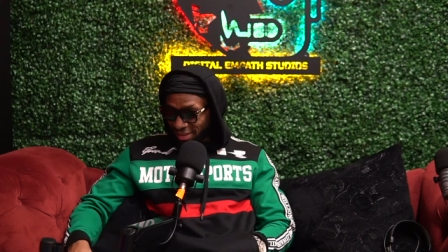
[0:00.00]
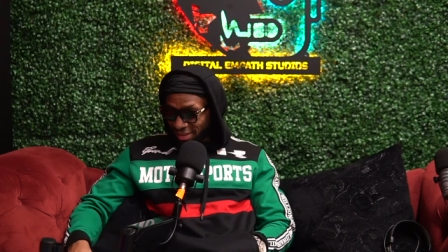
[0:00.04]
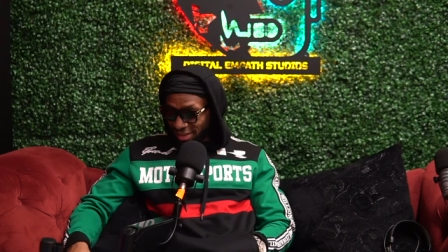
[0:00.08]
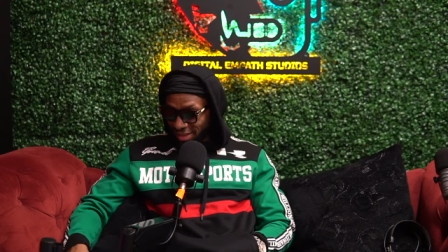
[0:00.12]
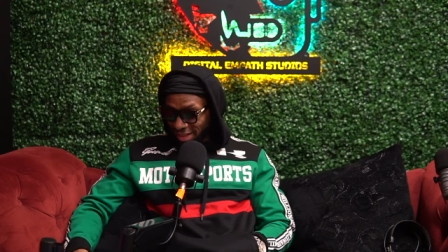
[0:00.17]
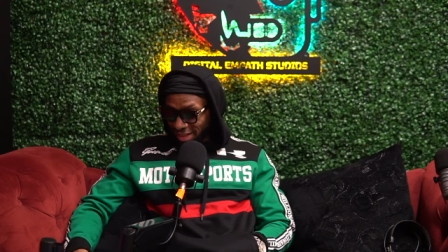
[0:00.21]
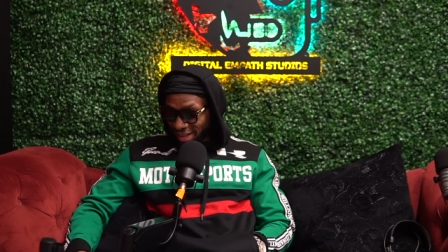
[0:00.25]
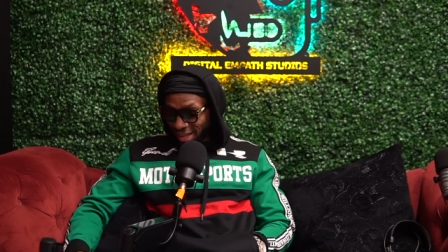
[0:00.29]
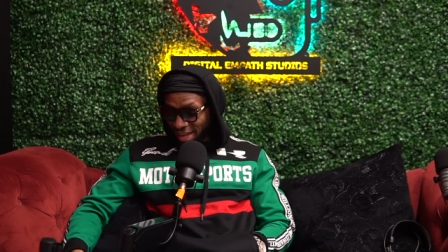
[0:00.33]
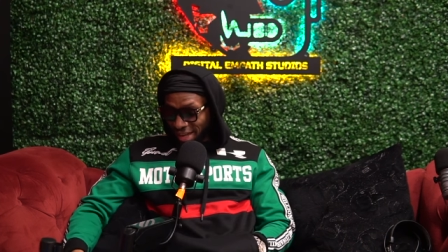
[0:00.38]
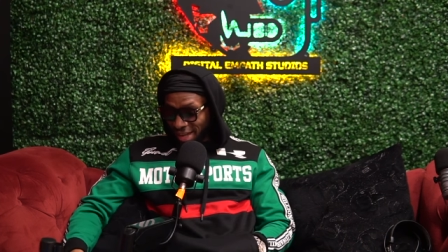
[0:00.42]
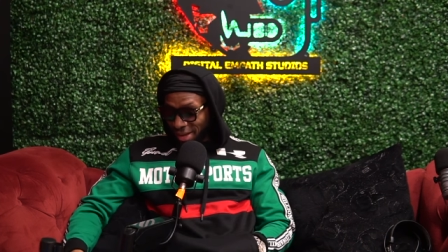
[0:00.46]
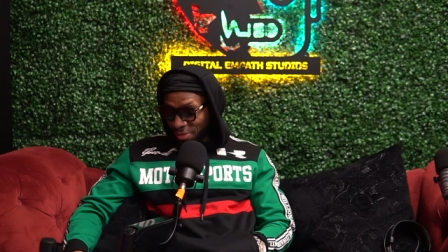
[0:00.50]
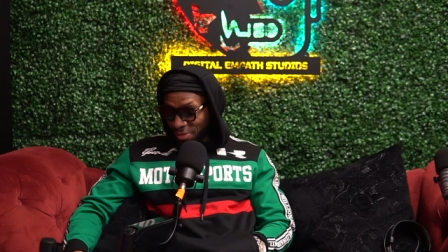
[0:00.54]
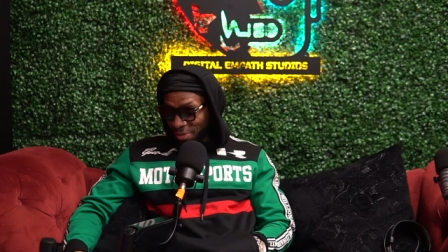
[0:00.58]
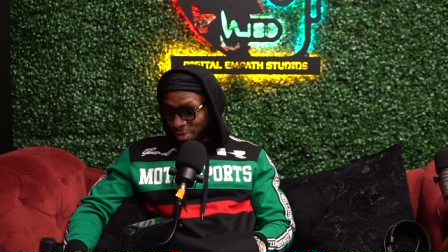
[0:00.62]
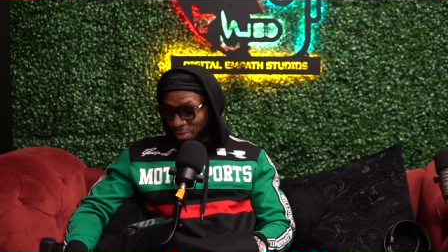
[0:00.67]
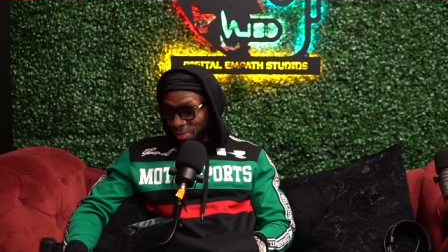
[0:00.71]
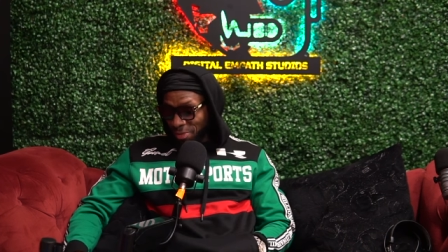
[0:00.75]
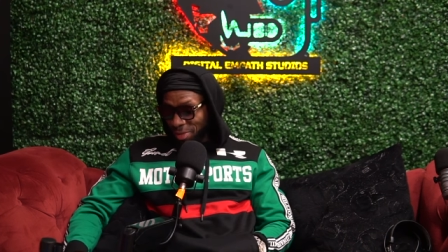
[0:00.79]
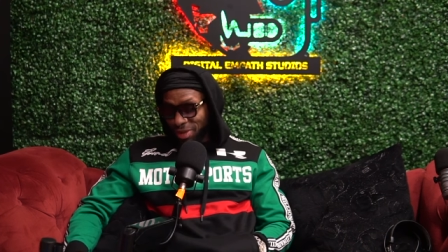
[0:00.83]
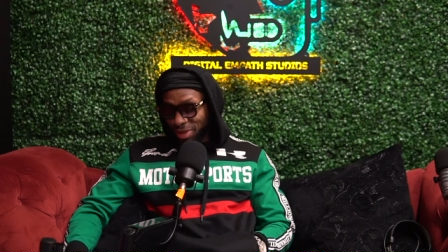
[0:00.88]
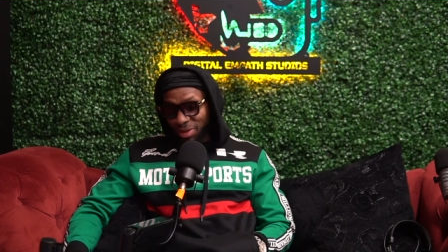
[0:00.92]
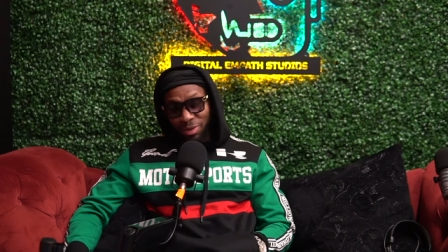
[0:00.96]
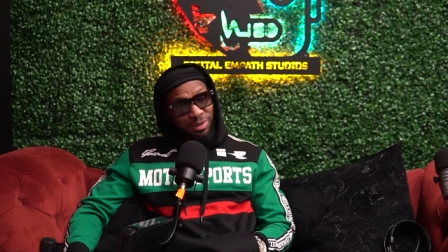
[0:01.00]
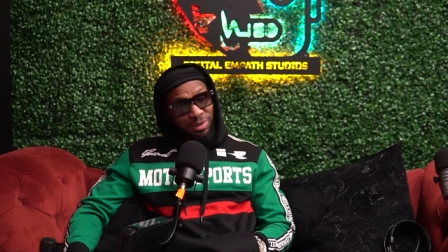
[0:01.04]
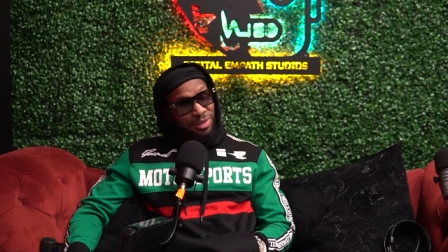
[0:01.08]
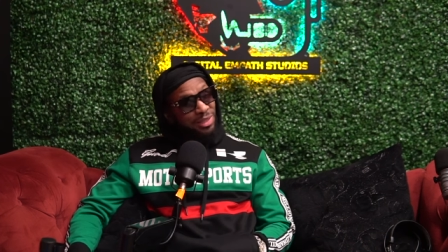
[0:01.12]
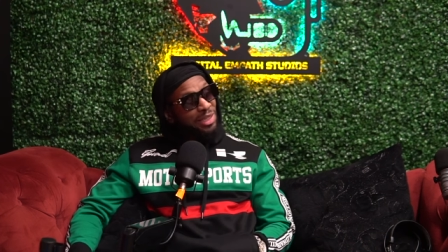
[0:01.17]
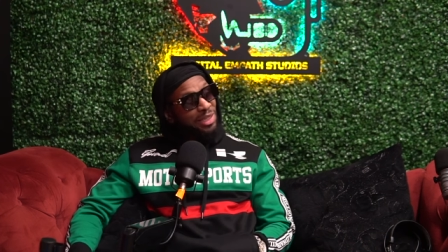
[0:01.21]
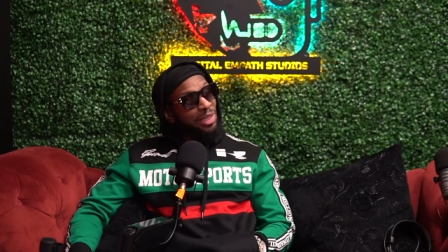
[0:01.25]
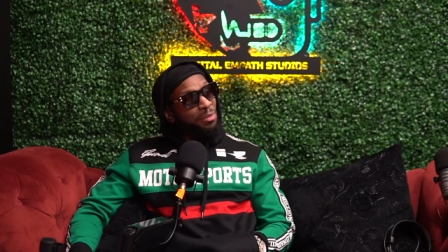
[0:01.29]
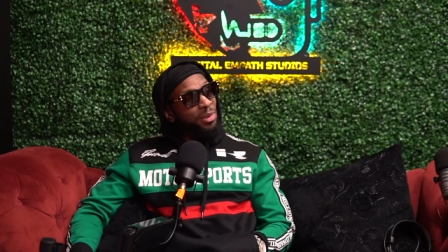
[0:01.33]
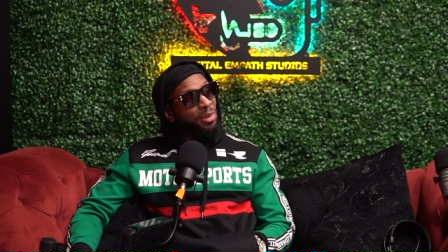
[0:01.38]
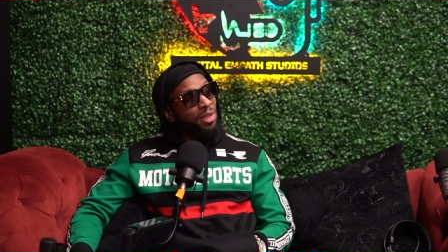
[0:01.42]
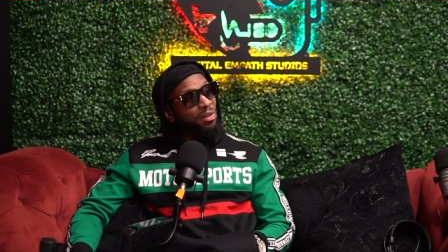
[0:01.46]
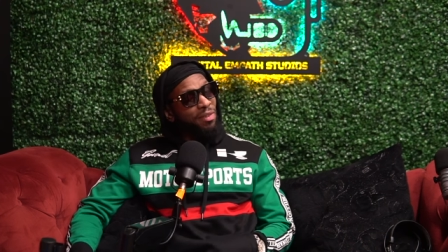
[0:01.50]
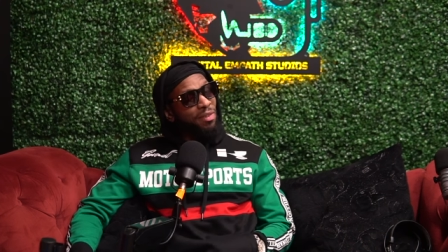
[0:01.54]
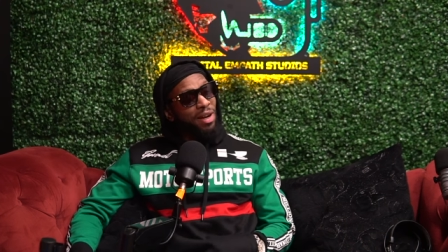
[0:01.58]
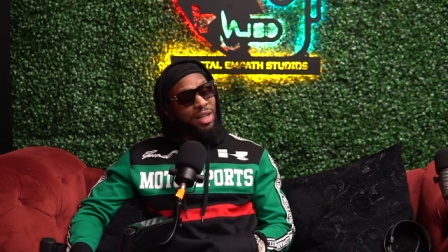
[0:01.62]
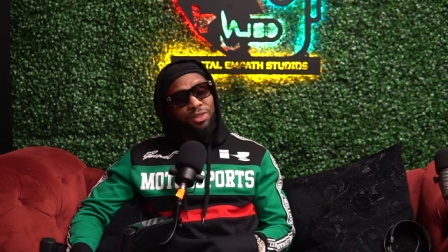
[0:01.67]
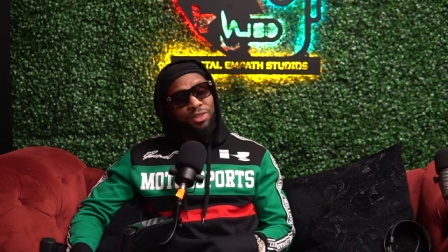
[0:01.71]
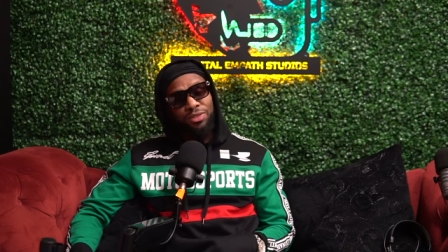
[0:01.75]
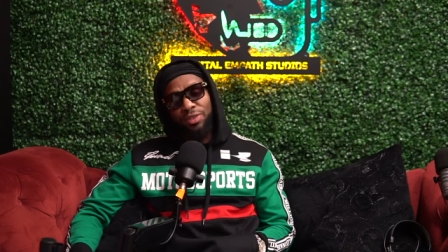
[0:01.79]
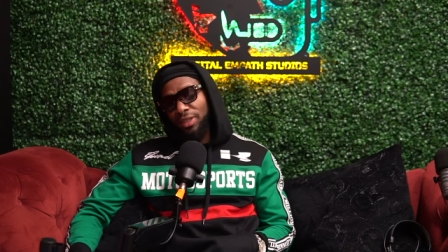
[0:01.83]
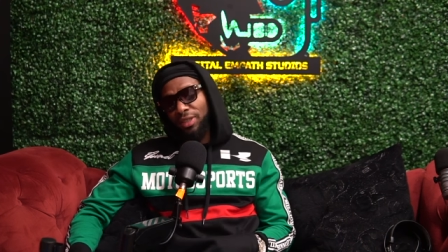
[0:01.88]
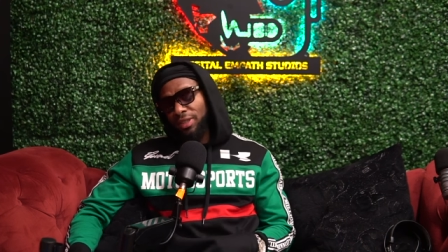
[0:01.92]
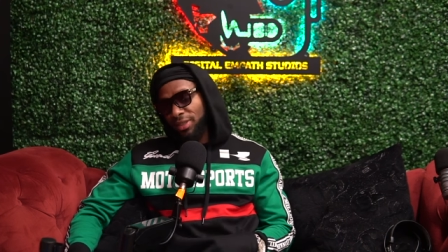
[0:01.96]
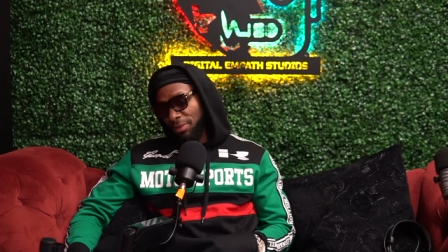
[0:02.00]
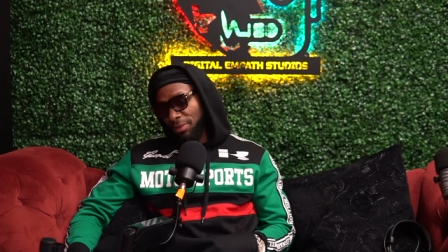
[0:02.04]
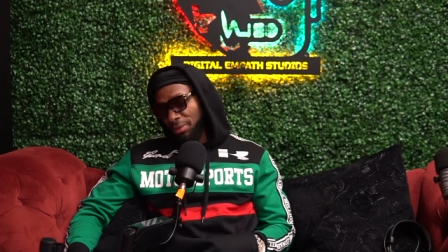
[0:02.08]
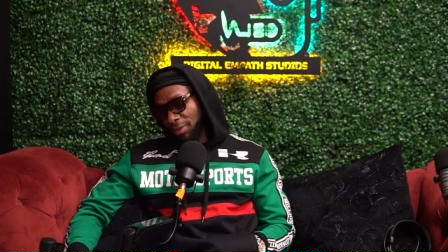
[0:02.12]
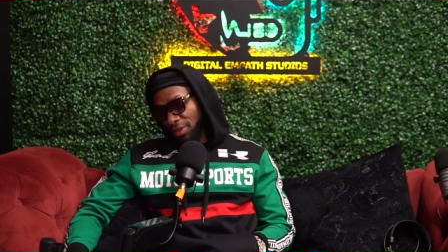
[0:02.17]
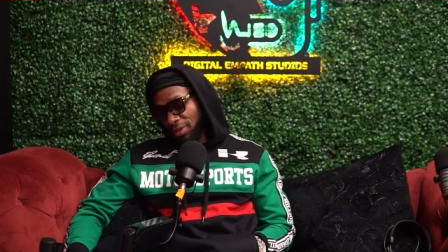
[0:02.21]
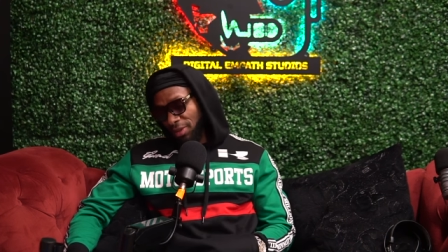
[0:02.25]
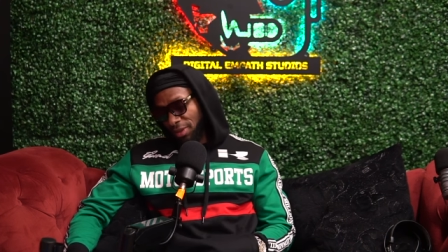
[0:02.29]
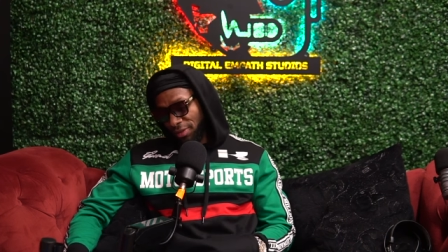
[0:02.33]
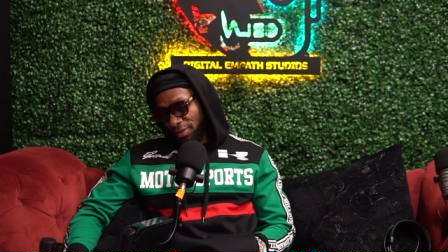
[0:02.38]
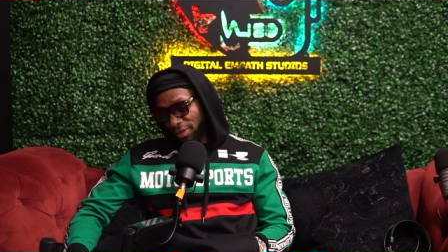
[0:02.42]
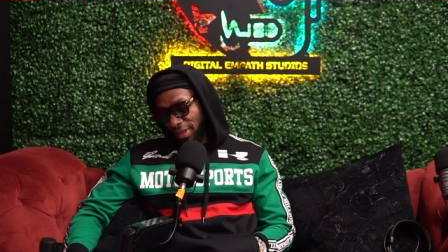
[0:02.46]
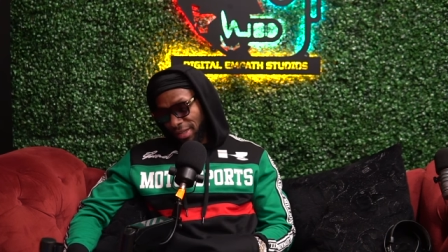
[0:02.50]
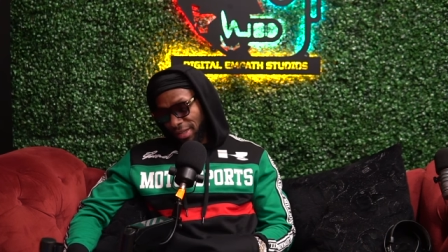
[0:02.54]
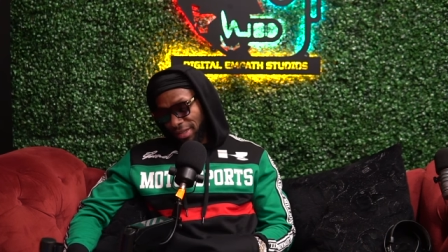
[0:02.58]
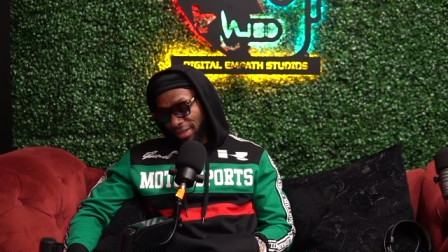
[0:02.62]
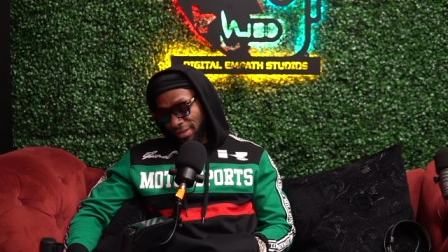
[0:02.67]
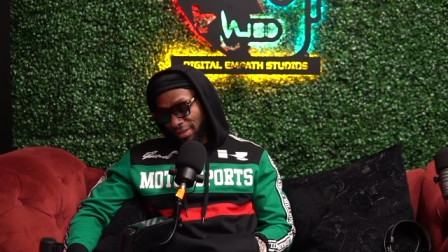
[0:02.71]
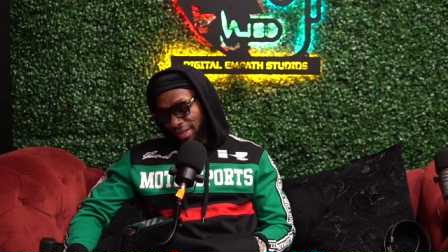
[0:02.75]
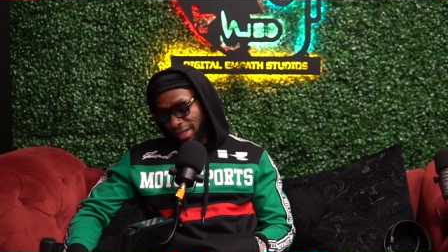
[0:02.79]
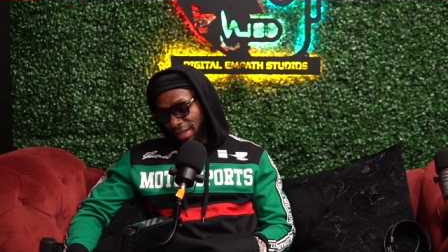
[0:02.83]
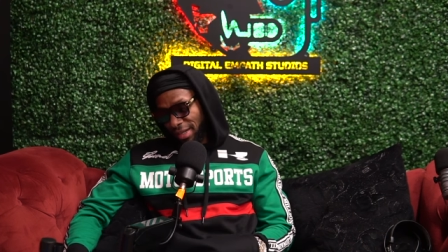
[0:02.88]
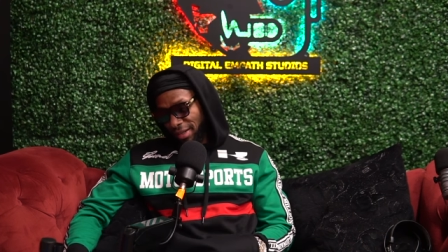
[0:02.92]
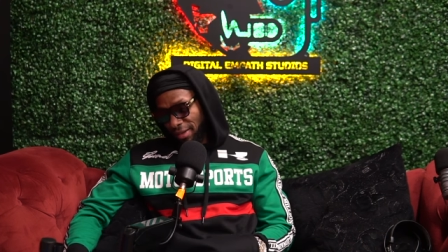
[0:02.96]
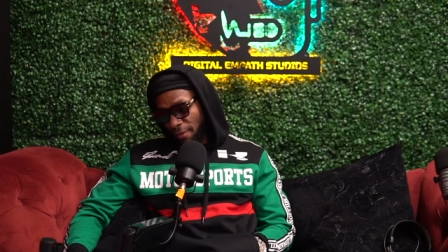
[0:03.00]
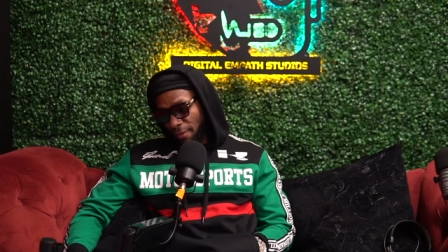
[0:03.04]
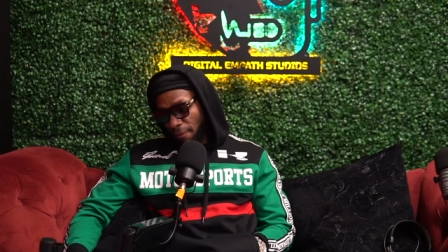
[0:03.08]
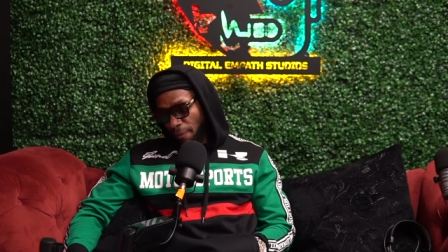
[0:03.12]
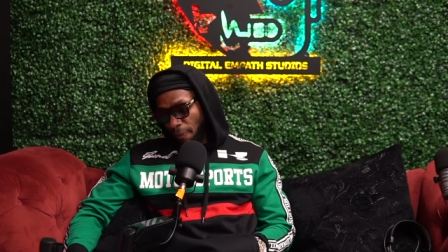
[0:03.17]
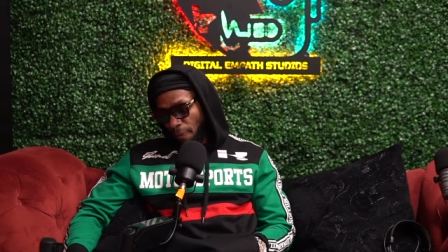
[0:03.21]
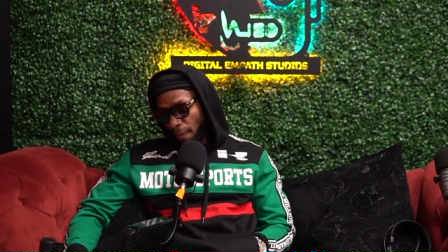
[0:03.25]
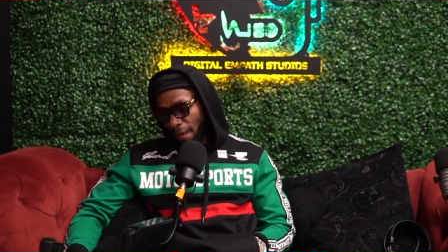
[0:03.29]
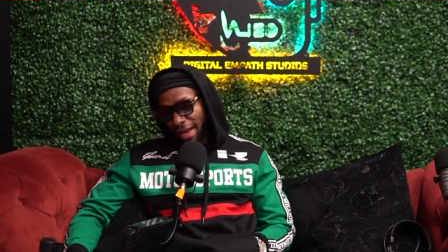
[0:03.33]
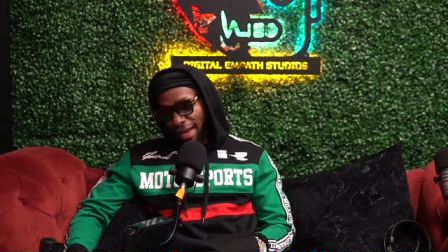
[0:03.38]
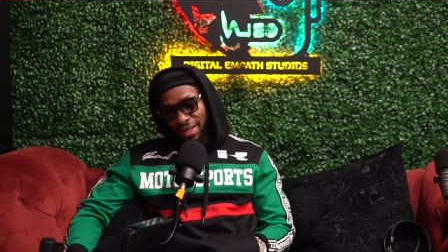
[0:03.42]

Yeah, it won't be no sleeping if I drink some coffee. I know. Wow. Yeah, nah. I